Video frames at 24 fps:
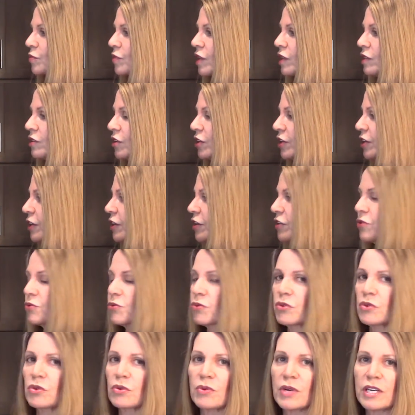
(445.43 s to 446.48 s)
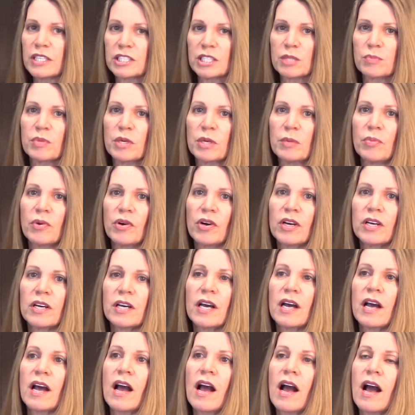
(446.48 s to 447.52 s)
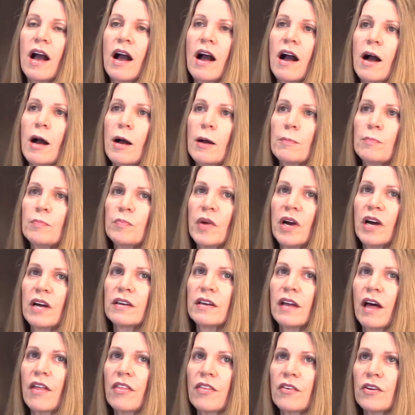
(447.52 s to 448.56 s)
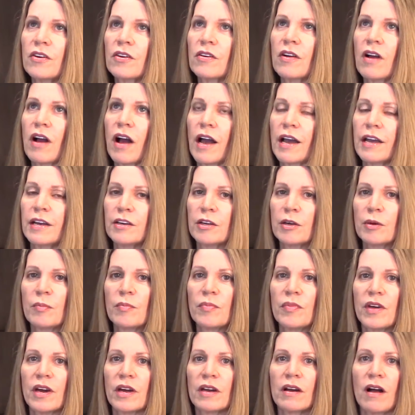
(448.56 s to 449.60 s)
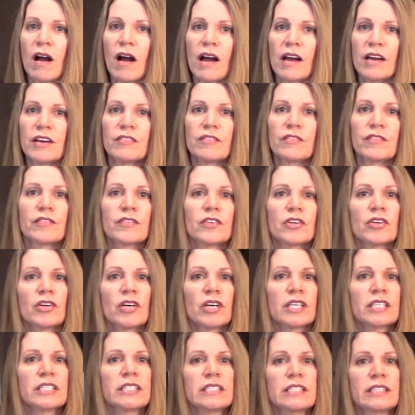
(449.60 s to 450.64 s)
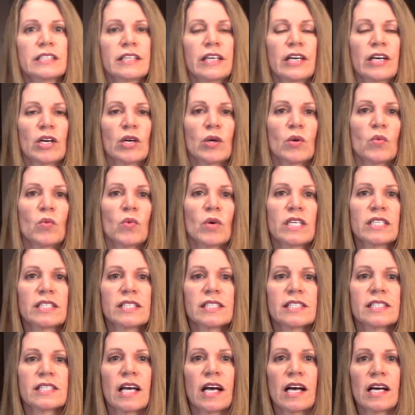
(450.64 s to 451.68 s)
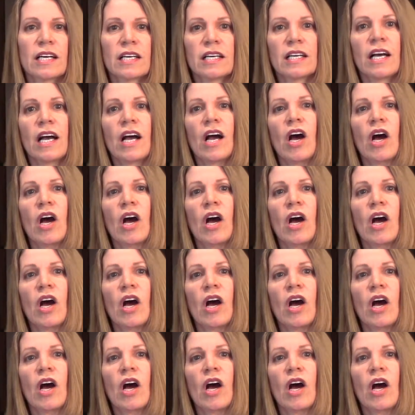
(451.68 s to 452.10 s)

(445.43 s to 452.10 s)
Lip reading: looking through the recipe book. Another item that I've cooked in there was a